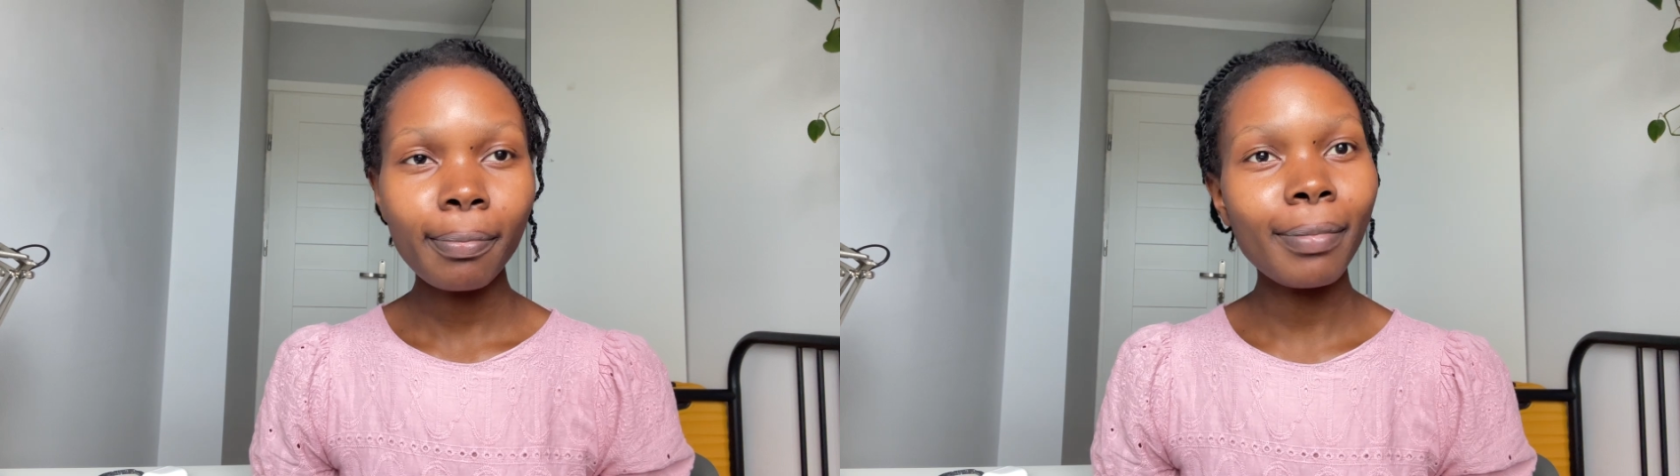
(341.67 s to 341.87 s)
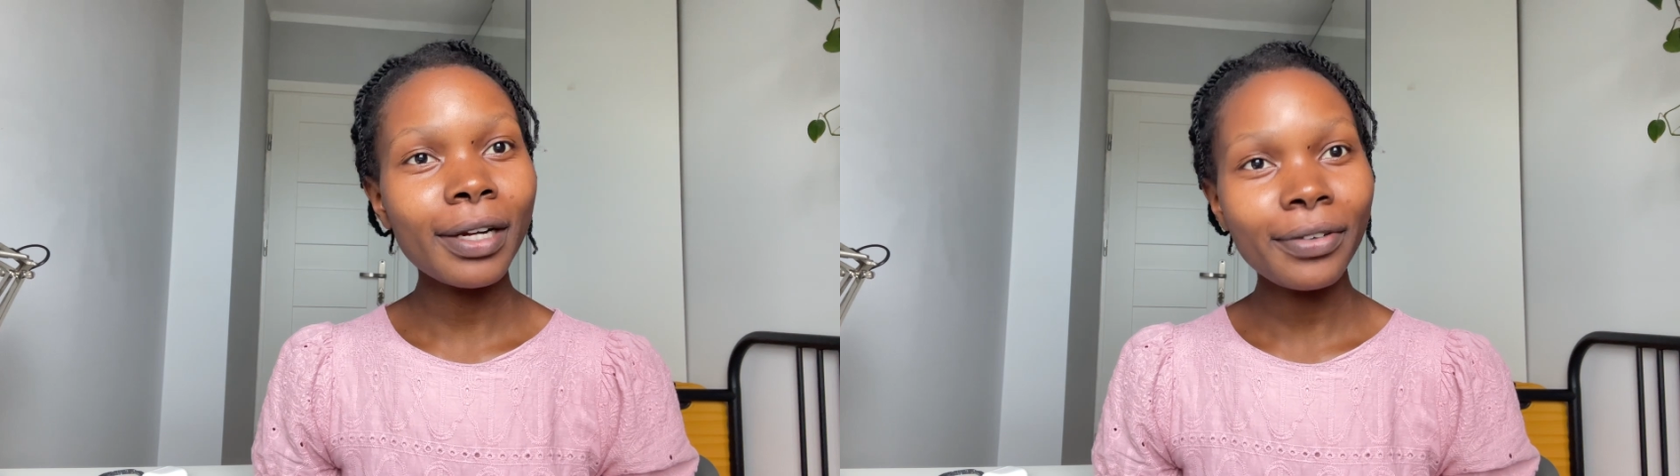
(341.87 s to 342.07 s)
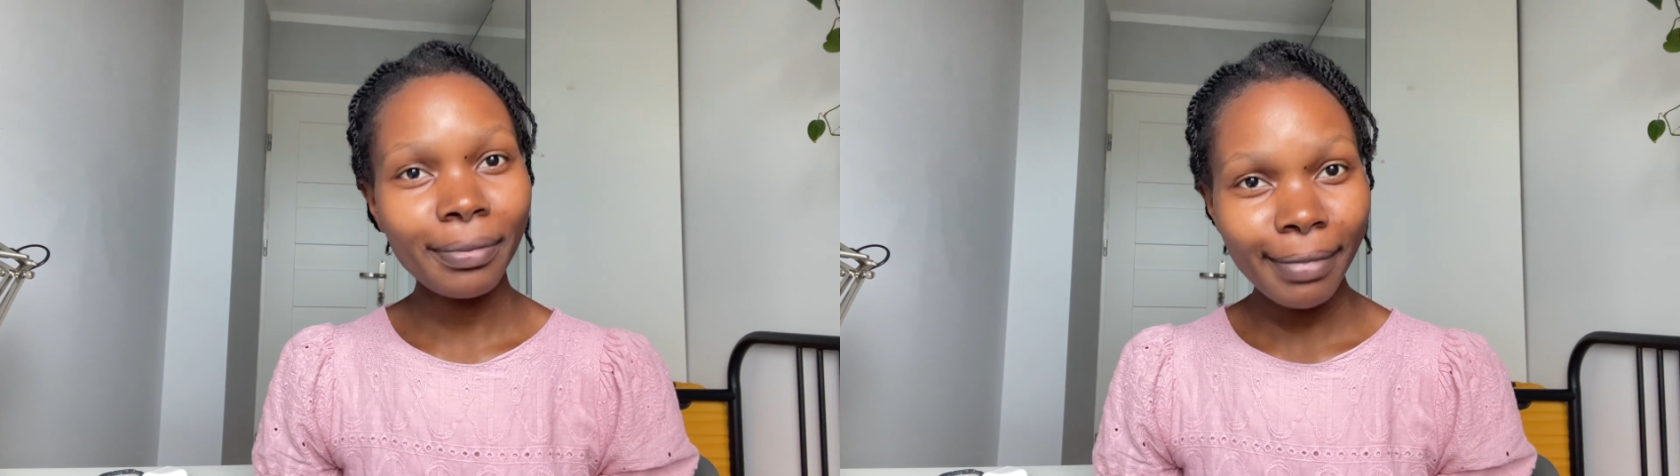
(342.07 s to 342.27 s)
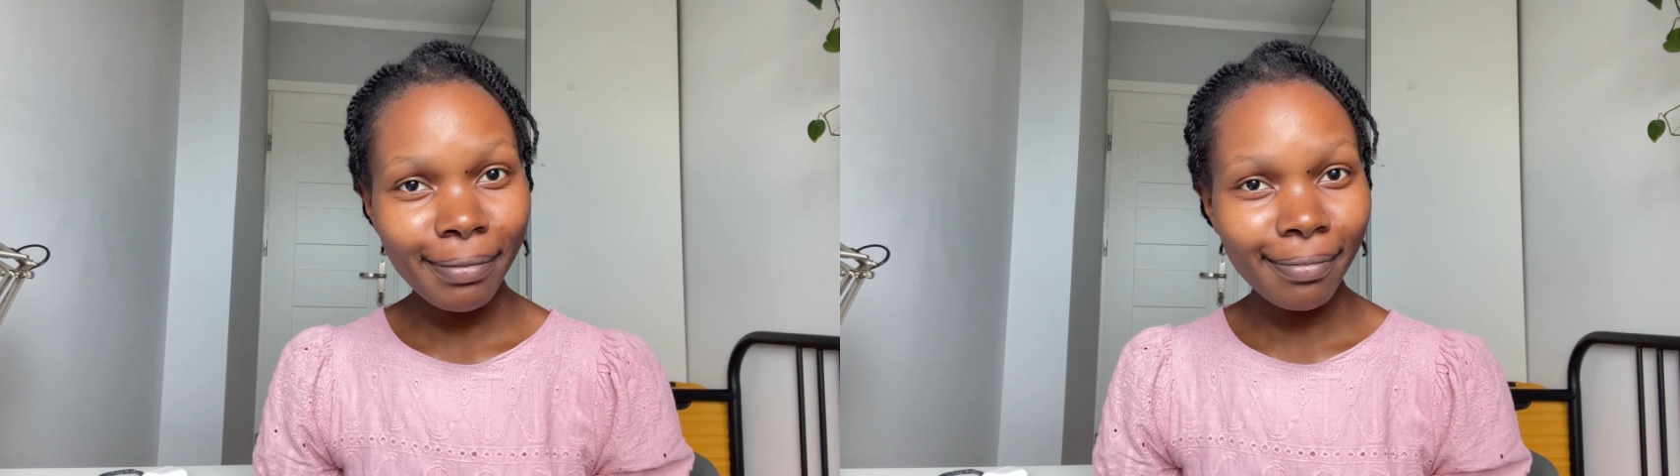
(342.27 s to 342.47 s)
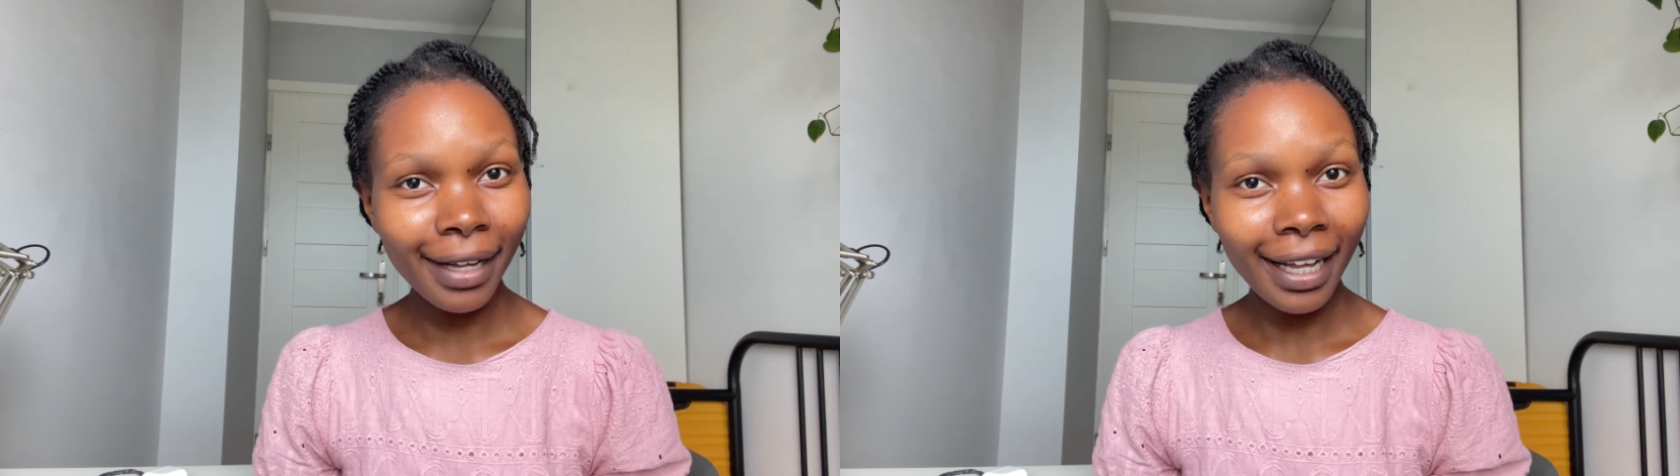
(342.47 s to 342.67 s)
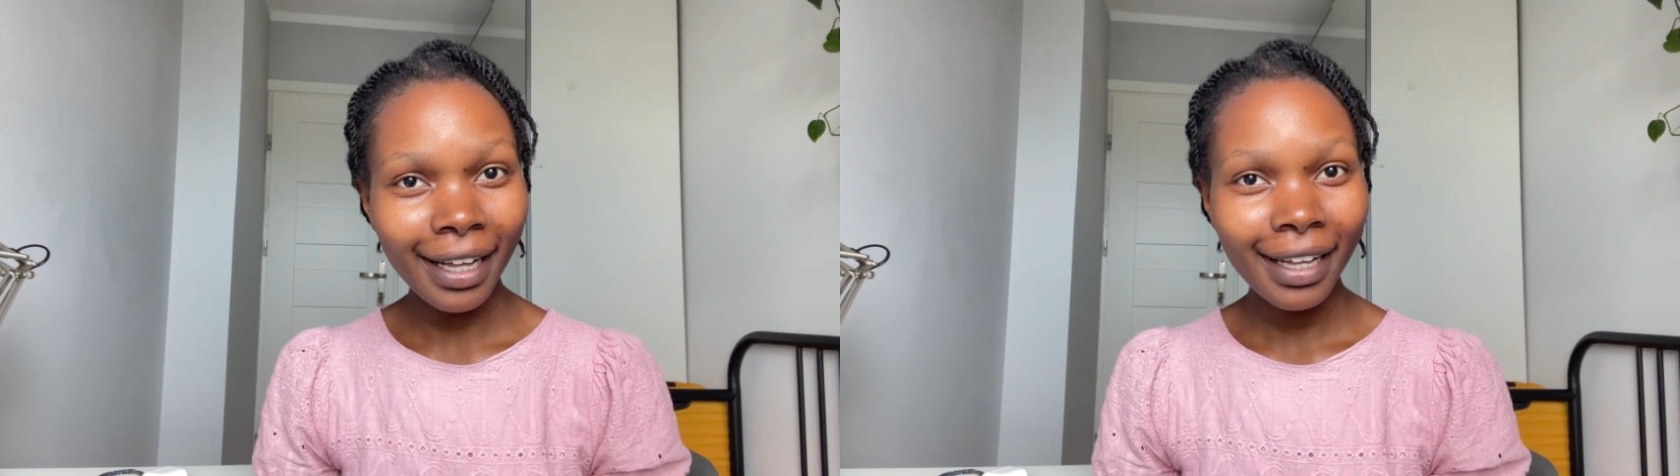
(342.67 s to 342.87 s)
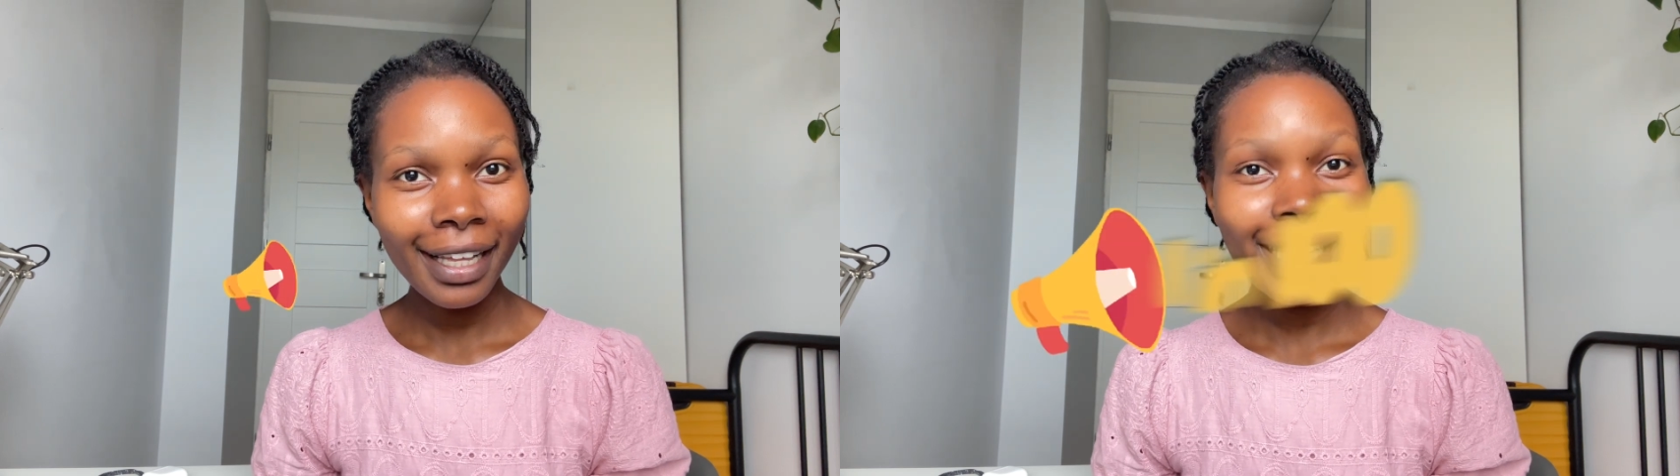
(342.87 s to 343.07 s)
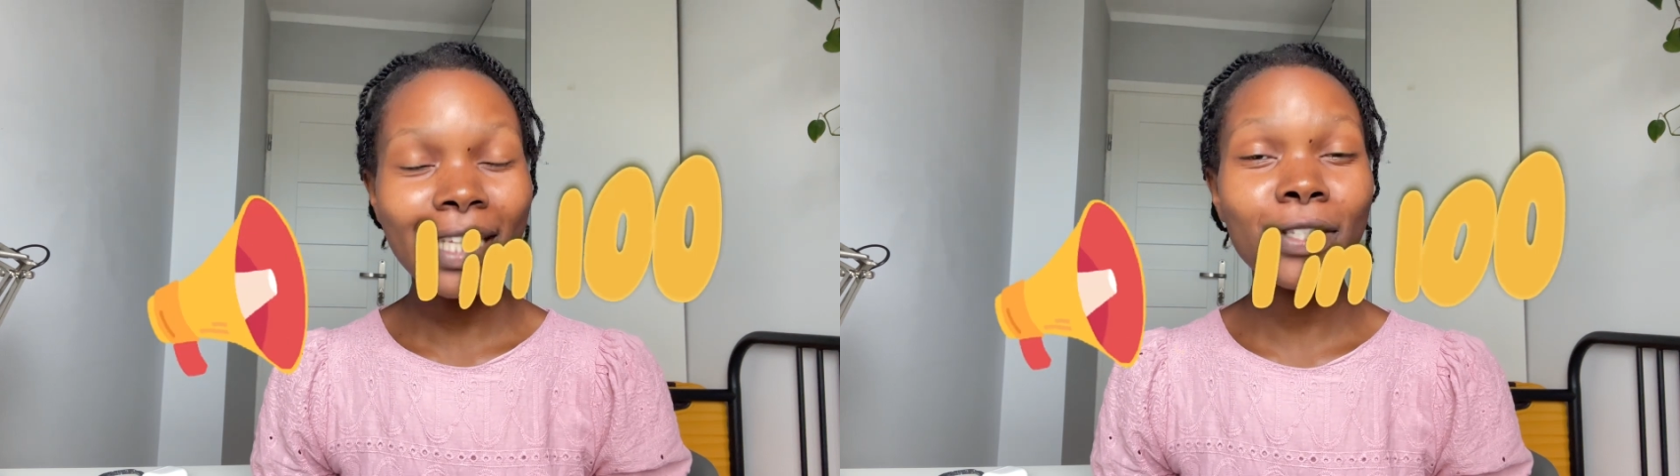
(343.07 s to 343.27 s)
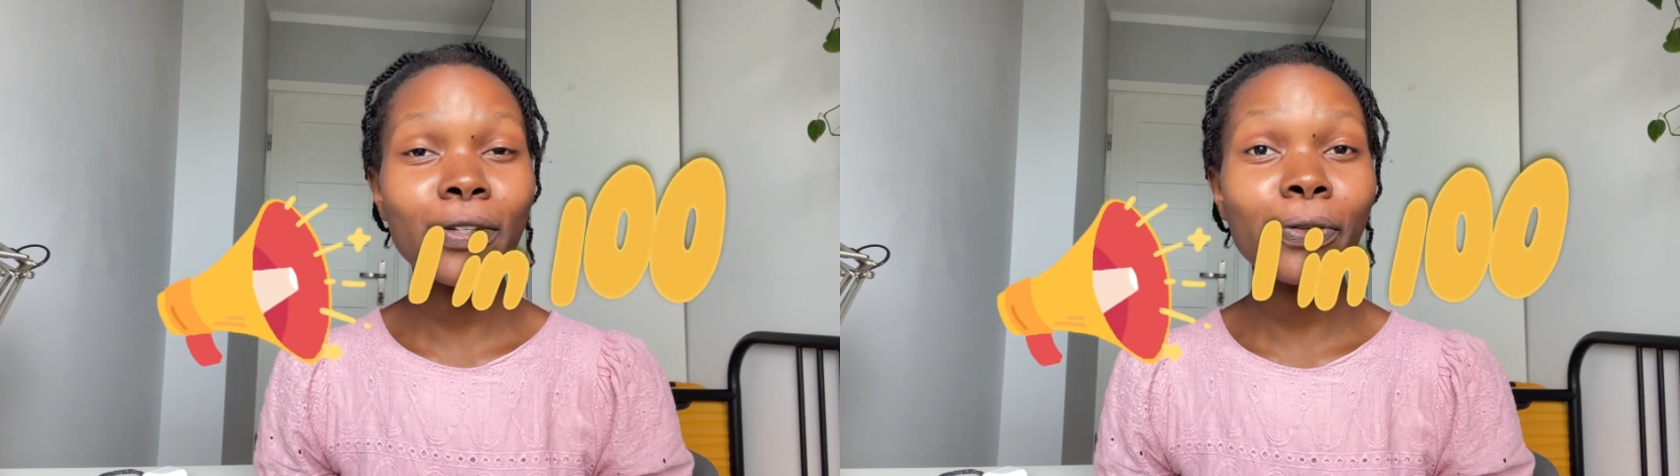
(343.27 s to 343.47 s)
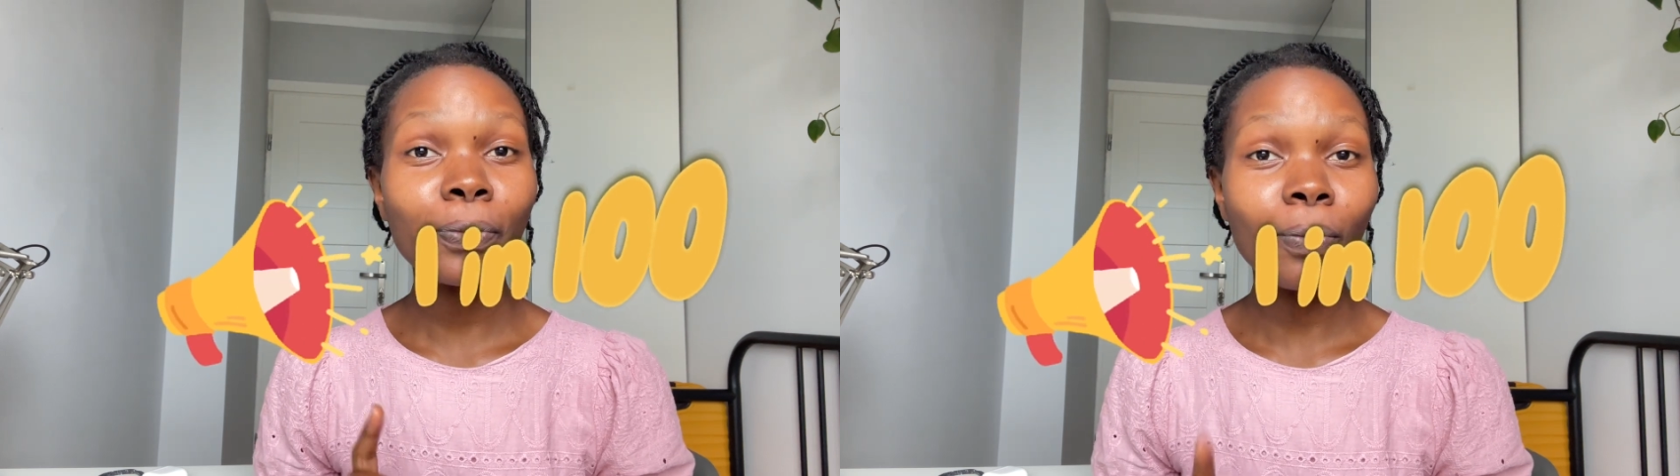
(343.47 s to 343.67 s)
but remember, there's
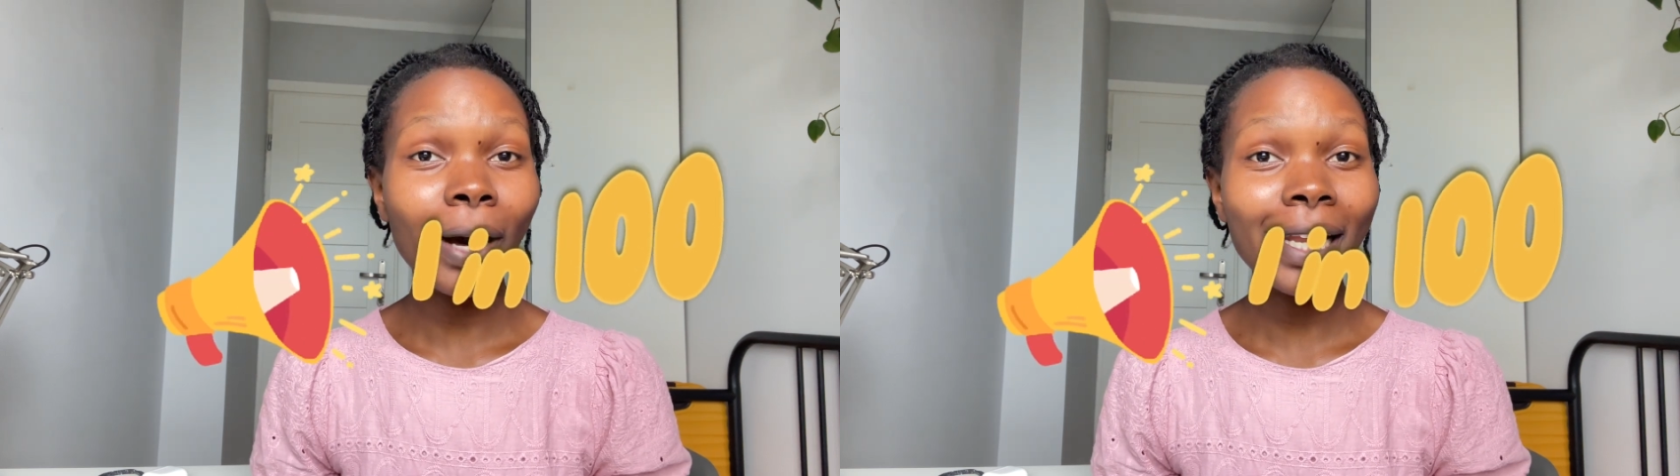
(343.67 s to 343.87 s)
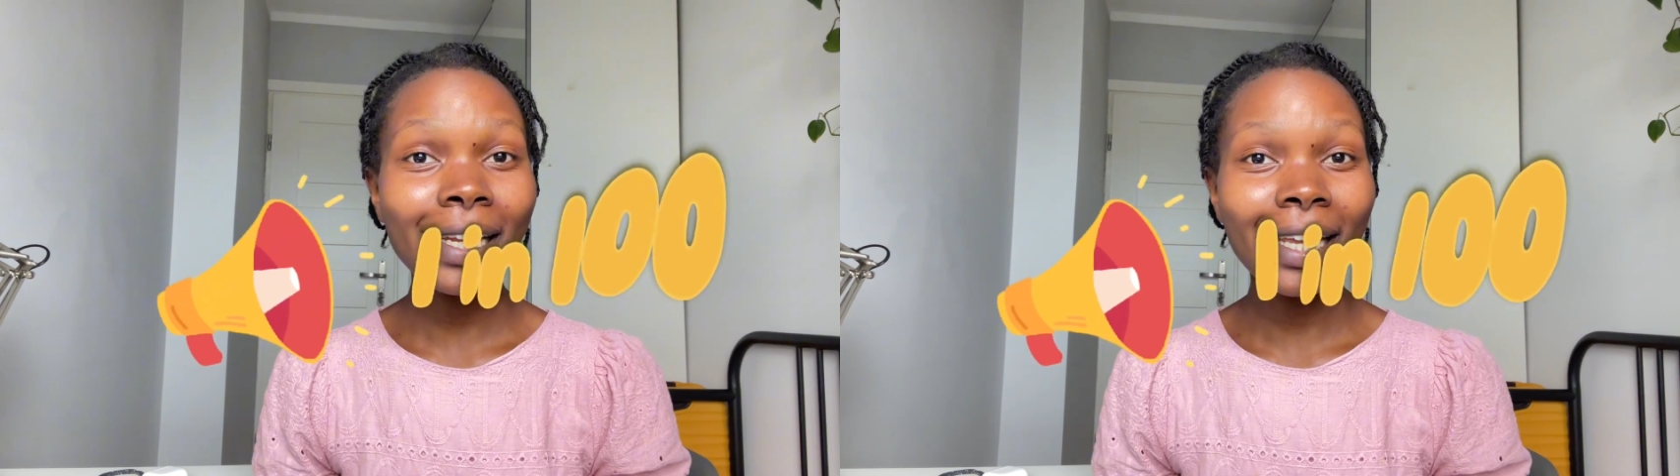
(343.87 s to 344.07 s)
not one